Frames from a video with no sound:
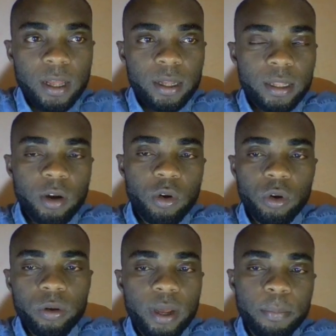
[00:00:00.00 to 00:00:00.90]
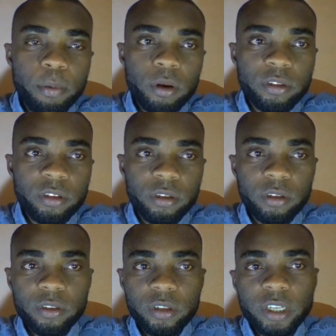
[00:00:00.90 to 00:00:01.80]
The colonial
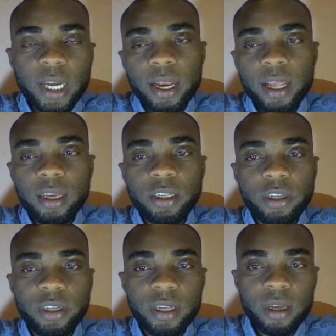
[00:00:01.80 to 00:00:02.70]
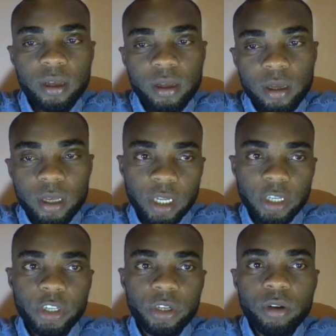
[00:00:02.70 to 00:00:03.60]
policies challenged
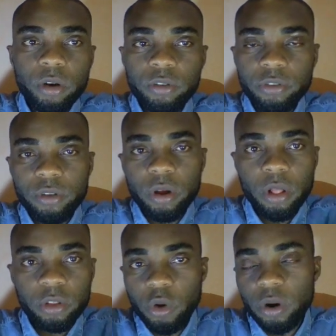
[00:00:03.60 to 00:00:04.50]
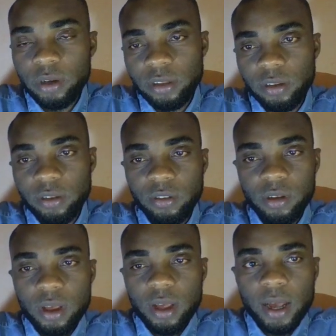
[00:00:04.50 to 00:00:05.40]
indigenous authorities
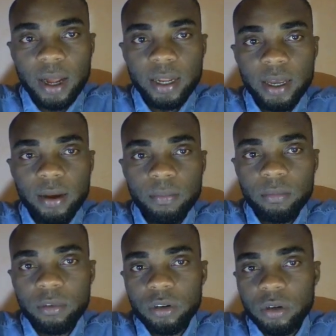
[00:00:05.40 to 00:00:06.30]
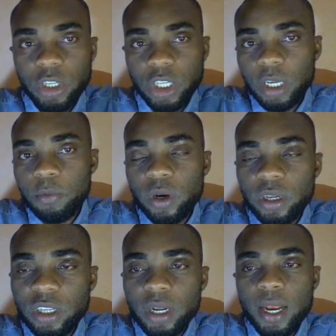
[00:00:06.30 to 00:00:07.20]
and reshaped
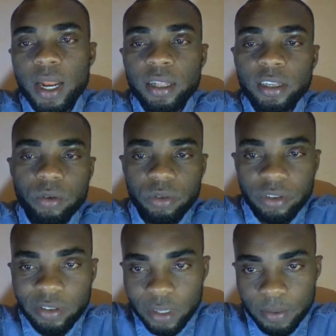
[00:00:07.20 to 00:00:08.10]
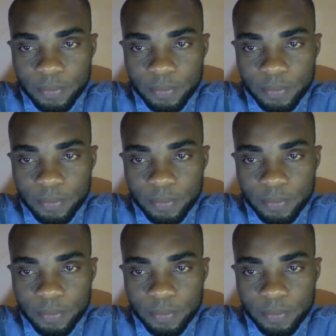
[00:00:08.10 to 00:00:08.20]
traditional land tenure system.